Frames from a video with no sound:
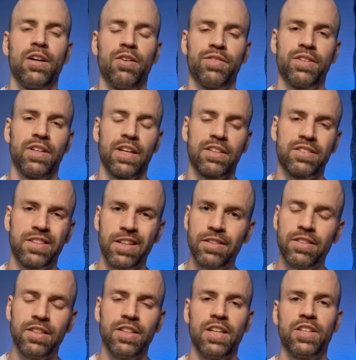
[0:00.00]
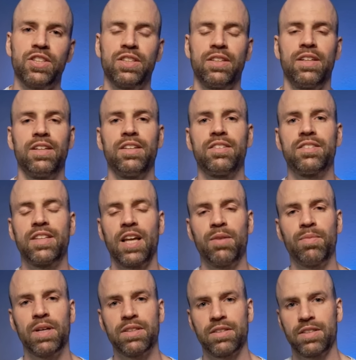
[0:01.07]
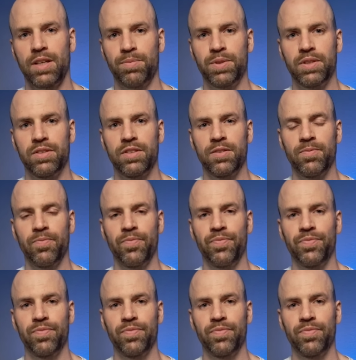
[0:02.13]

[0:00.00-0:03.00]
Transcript: of the next destination is done by the subsystem.